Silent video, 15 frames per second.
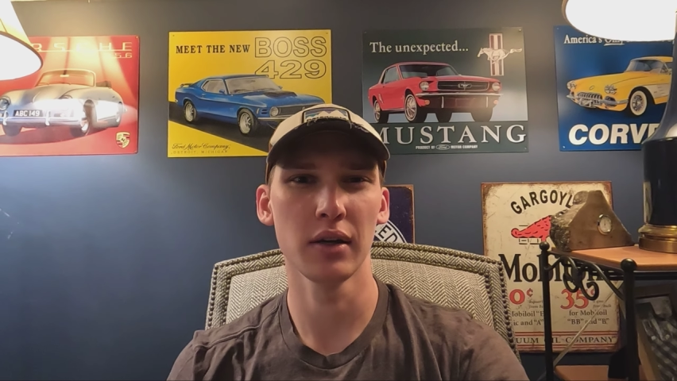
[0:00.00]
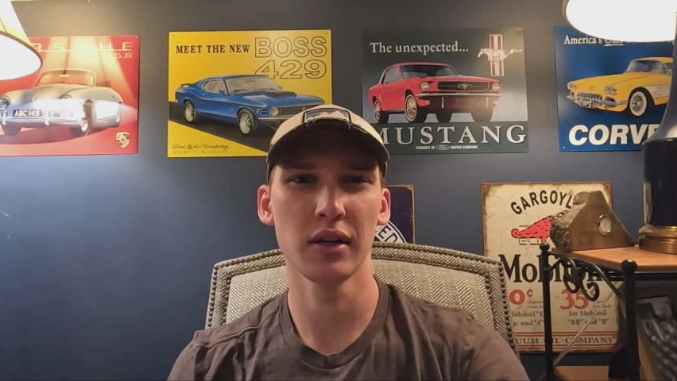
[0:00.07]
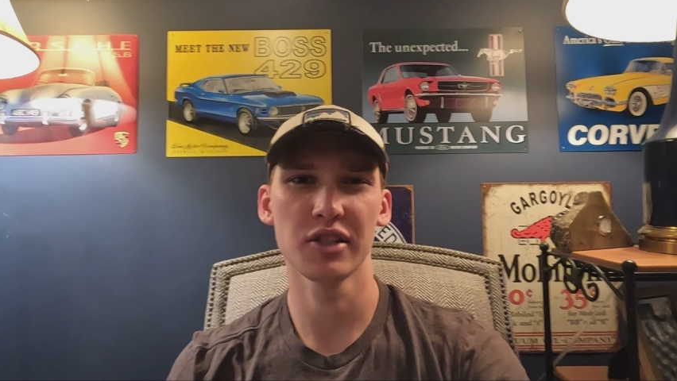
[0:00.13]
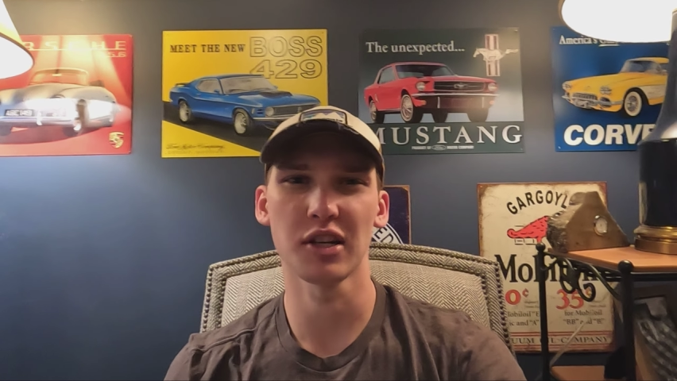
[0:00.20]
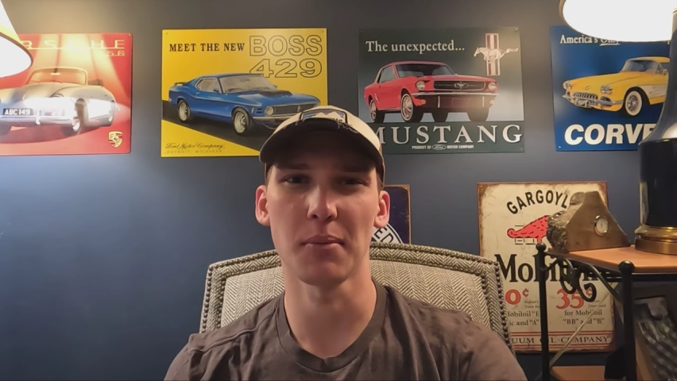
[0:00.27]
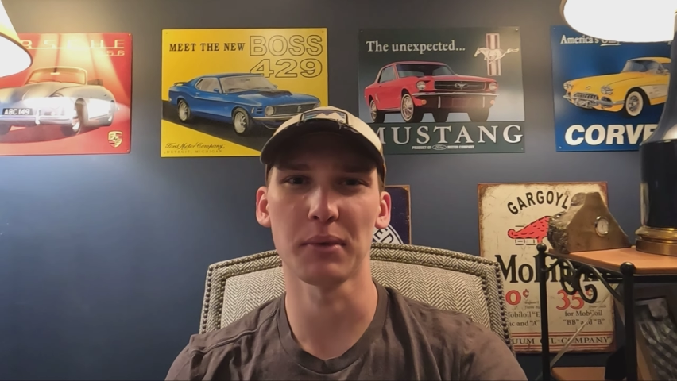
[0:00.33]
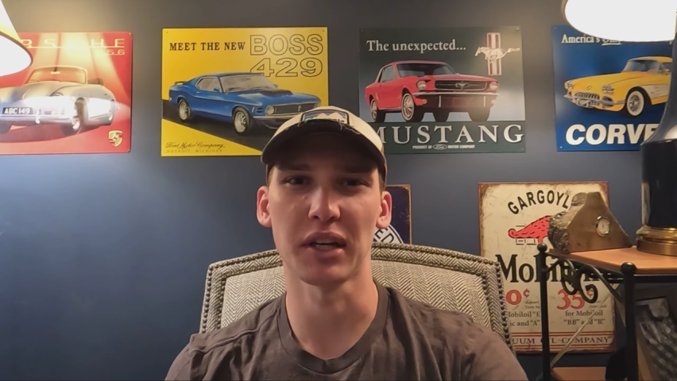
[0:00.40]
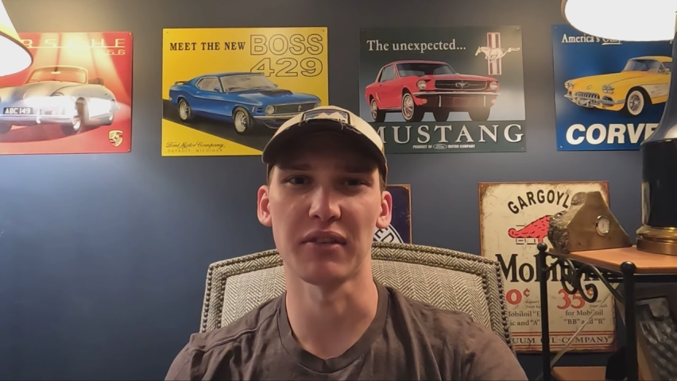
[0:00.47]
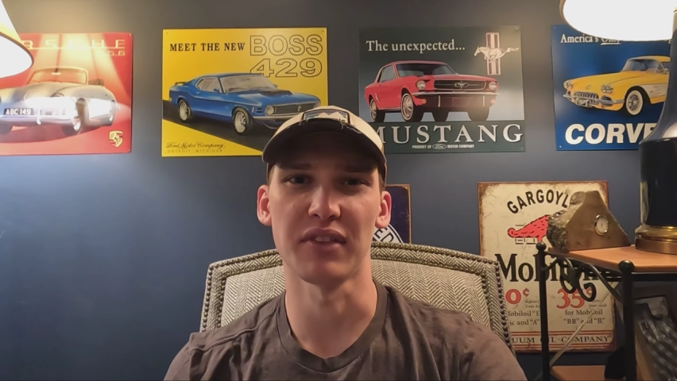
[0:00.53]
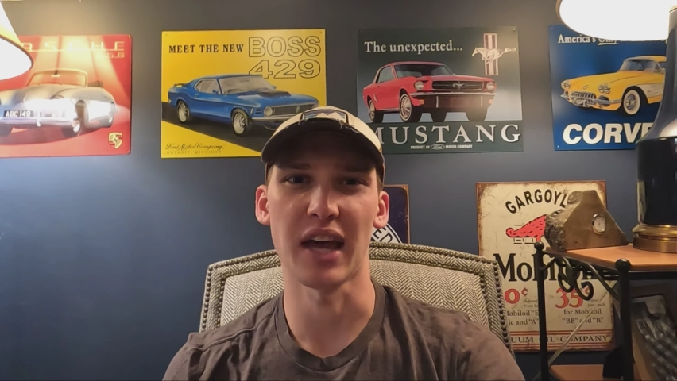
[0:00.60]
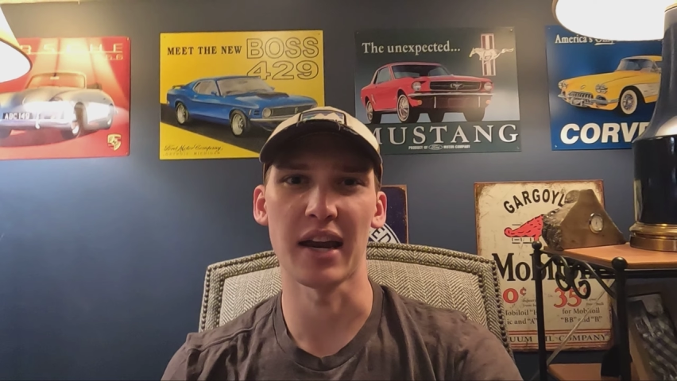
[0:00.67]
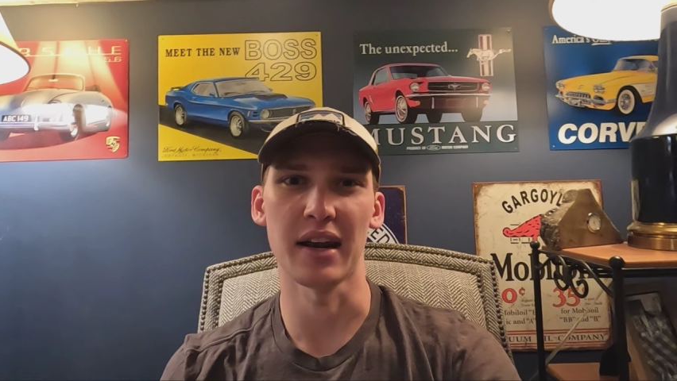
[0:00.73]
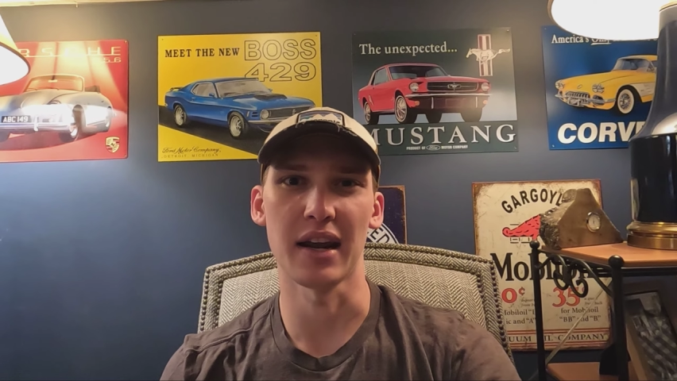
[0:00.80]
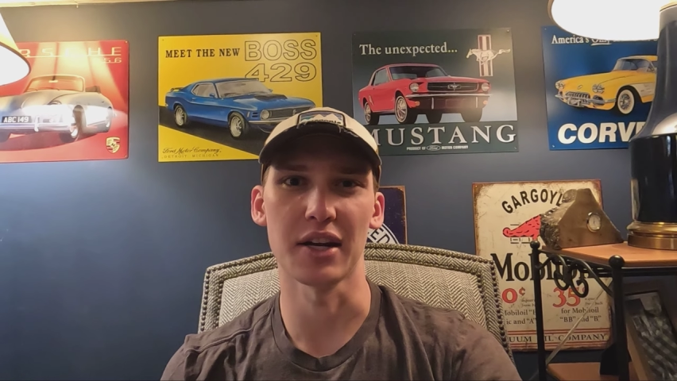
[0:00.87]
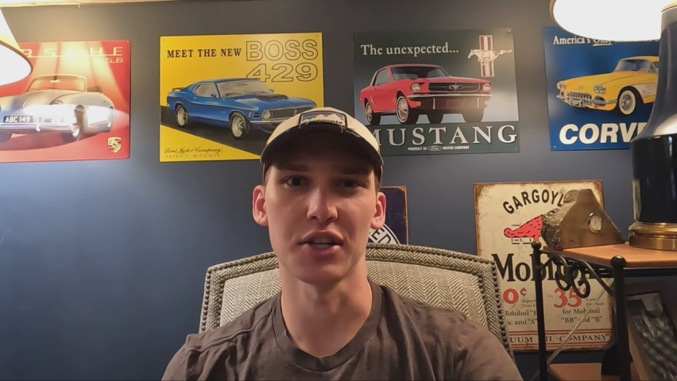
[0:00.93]
something of
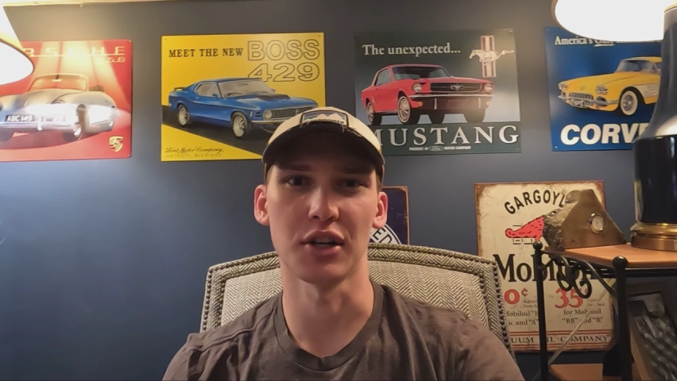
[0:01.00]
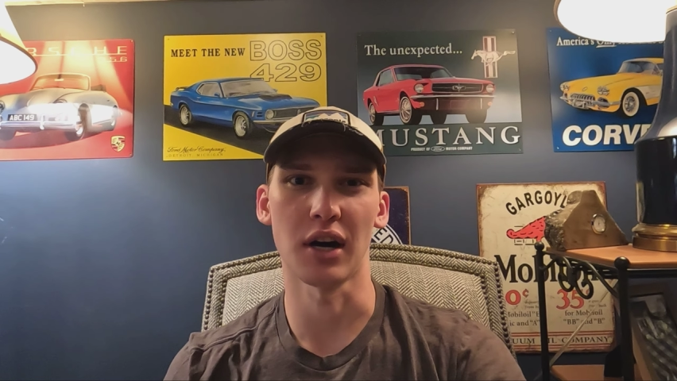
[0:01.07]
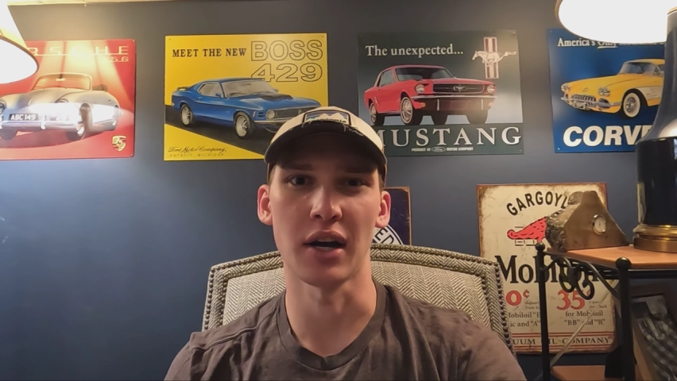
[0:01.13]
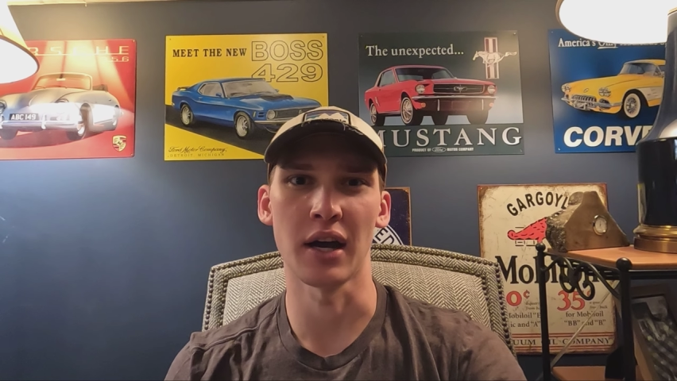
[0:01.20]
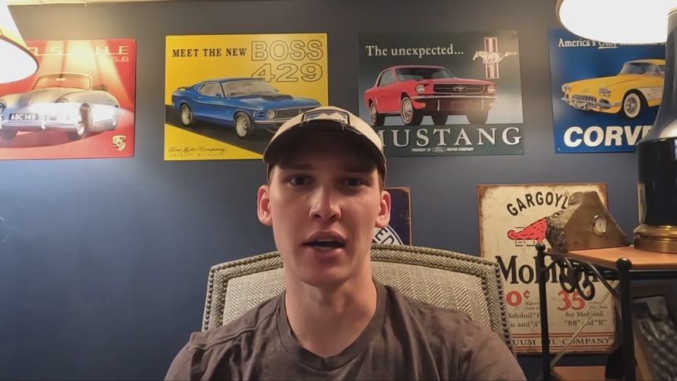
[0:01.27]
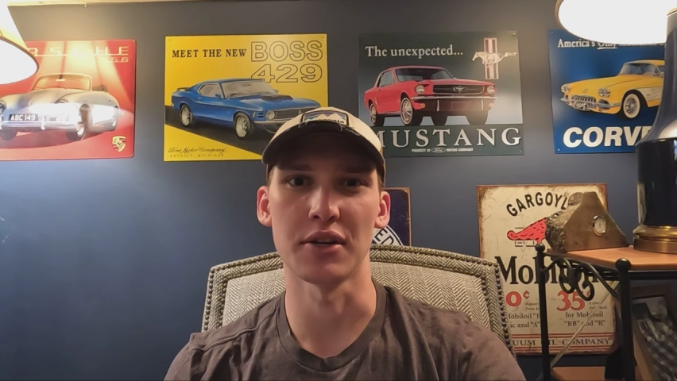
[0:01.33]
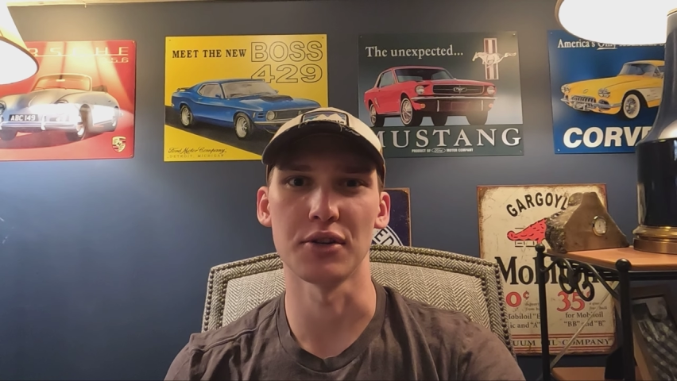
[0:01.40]
that nature, I